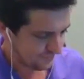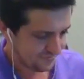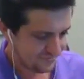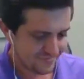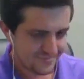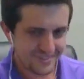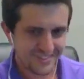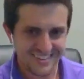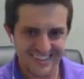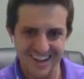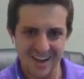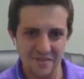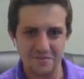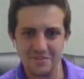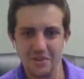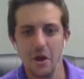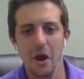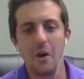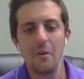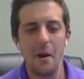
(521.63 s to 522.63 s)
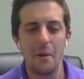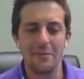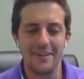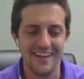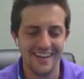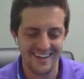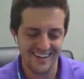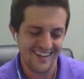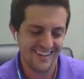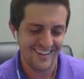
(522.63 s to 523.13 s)
No, I just wanted.
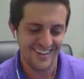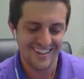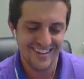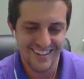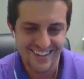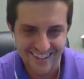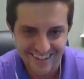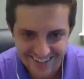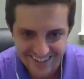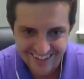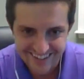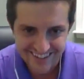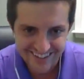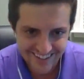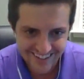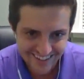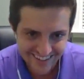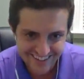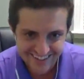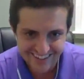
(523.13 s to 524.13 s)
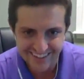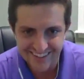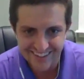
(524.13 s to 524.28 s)
I'm playing devil's advocate.